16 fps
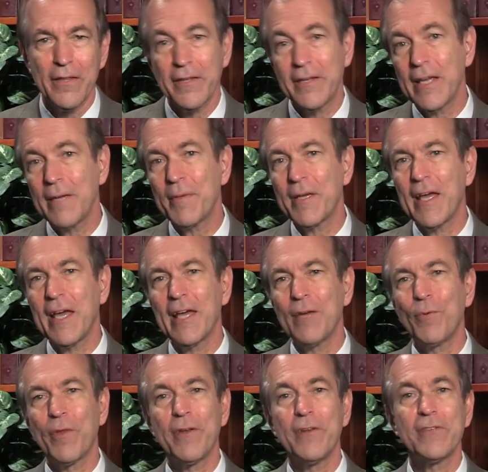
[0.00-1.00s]
The day
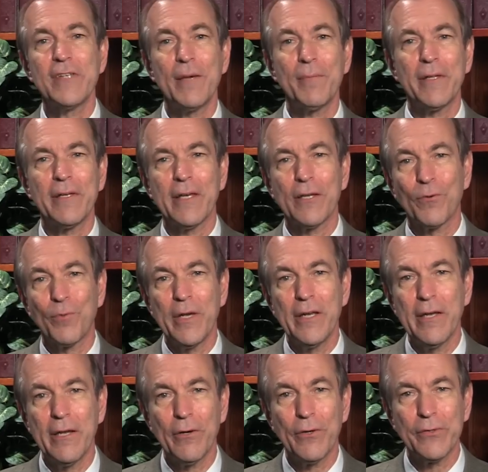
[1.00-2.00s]
began with an assembly at
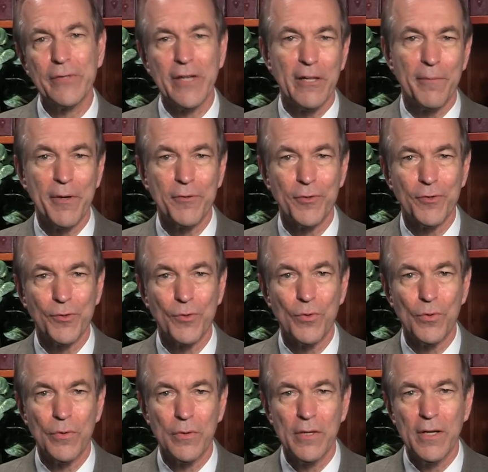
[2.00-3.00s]
Green Hills Elementary
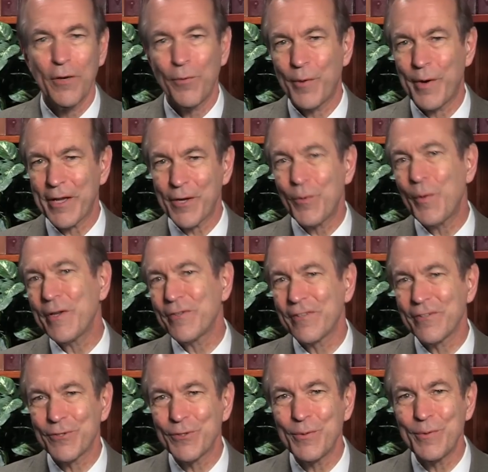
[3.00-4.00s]
School where I quizzed
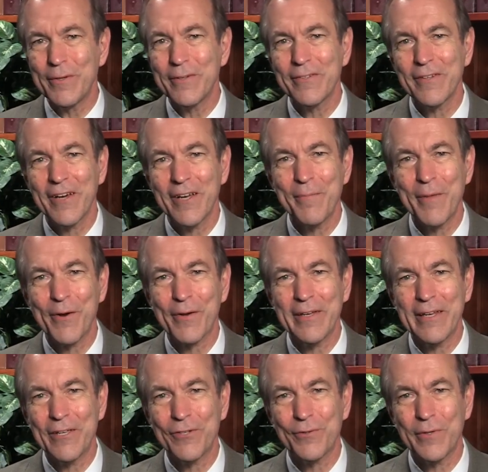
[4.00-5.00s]
the students on
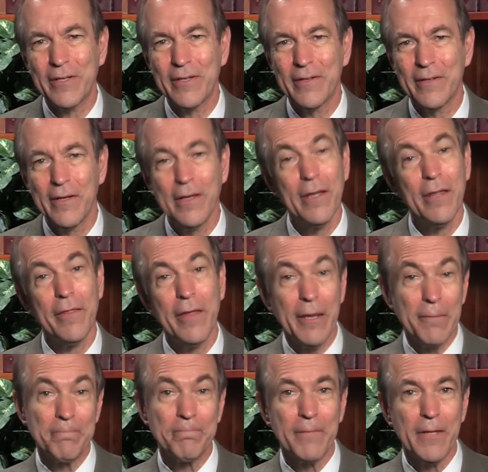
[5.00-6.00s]
American history.
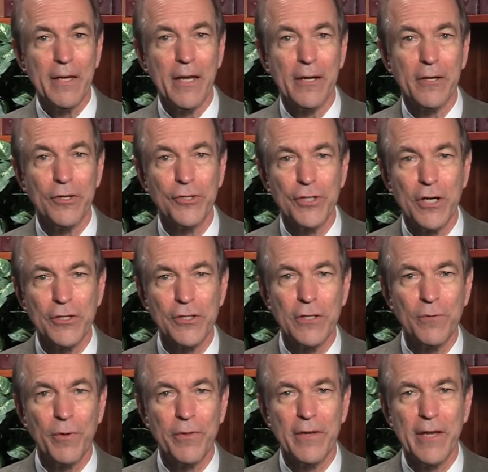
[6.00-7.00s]
Then, in
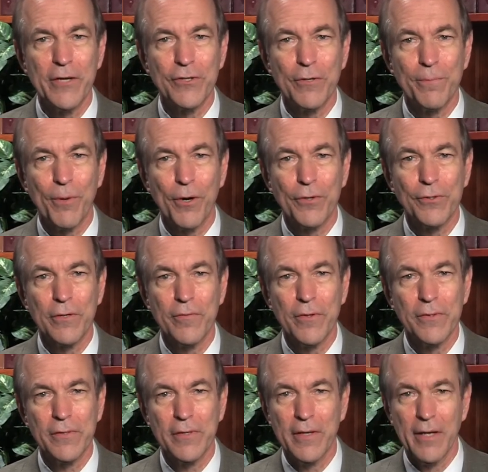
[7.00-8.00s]
conjunction with the National Park
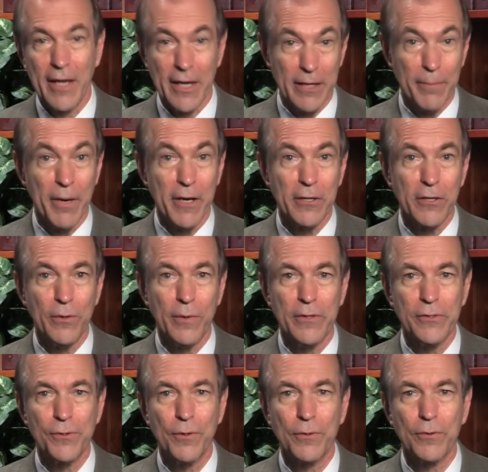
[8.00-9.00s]
Service and the Montague
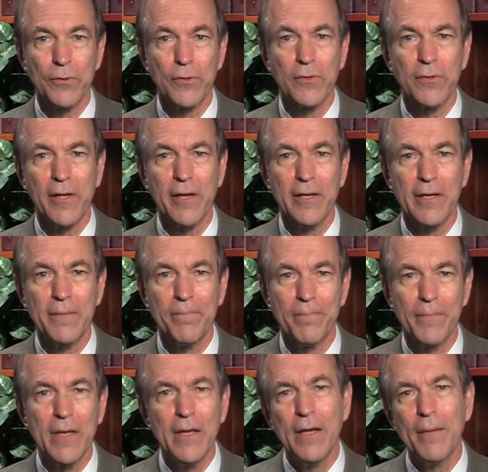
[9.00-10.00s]
Historical Society,
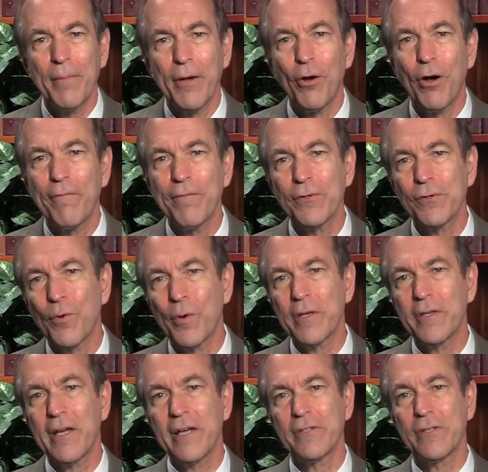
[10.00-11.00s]
my office
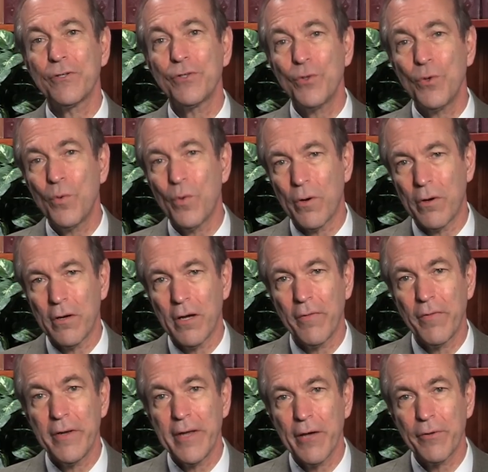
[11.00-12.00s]
organized a tour
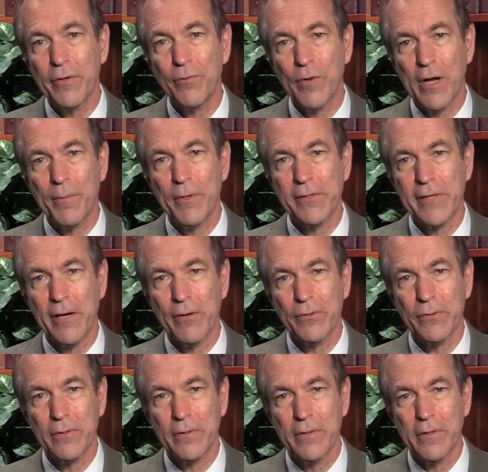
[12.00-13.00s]
of the Neldon Roberts
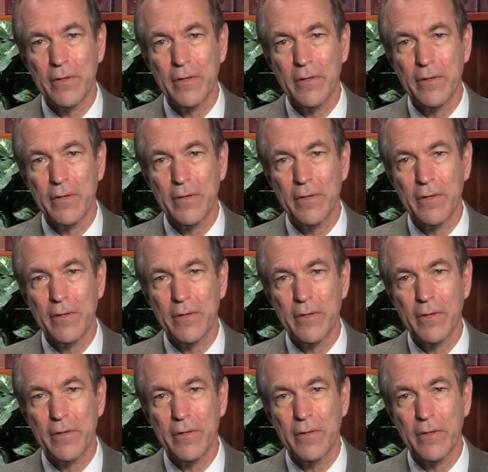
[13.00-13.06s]
House.